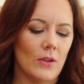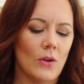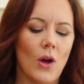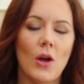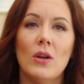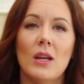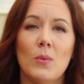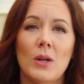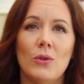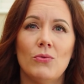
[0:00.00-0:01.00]
Not only
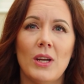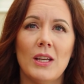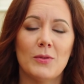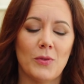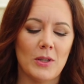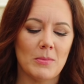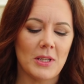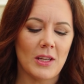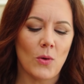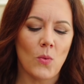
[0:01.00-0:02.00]
will you read Freedom
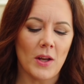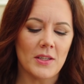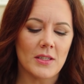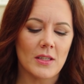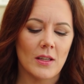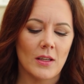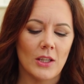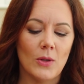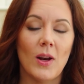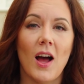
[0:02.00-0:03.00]
Seeker once,
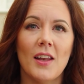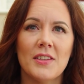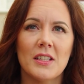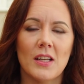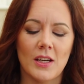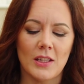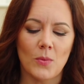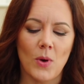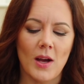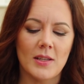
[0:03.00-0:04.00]
you will underline the
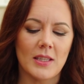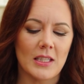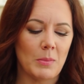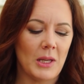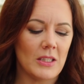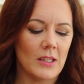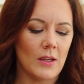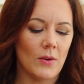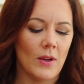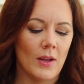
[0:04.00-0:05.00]
words that speak to
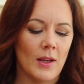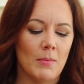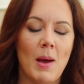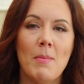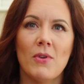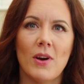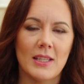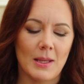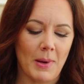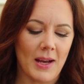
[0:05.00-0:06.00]
you,
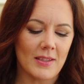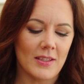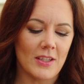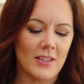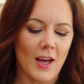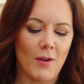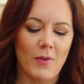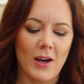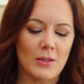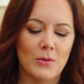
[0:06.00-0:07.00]
memorise the passages that are
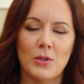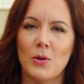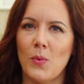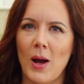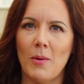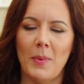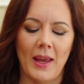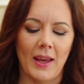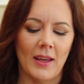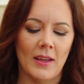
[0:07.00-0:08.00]
vital to your well
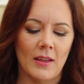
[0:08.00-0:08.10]
being,